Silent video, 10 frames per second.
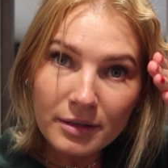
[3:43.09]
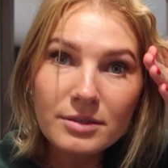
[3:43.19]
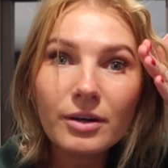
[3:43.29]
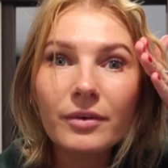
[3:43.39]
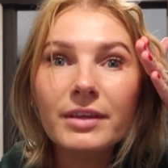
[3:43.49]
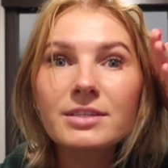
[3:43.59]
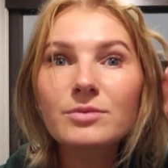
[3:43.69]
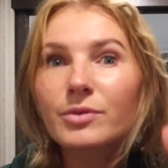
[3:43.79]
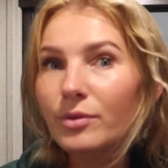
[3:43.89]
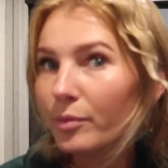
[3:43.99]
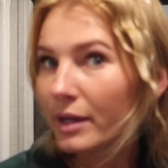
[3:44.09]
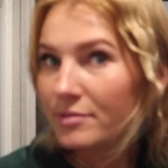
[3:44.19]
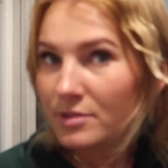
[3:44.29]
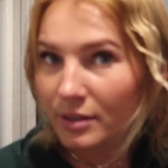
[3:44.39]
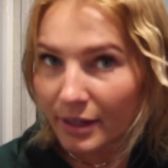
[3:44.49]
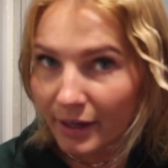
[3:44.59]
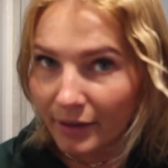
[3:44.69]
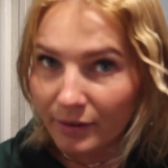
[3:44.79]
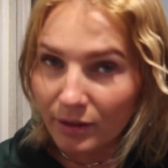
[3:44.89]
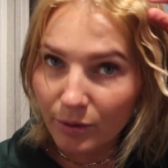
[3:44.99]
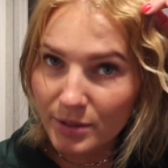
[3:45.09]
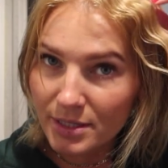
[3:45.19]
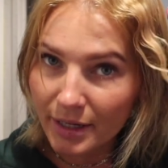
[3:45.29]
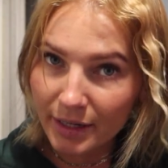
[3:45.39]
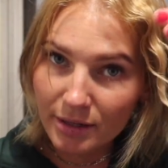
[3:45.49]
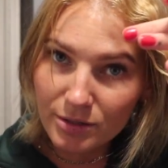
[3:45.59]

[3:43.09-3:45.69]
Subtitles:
So this is what the waves look like on the lowest setting.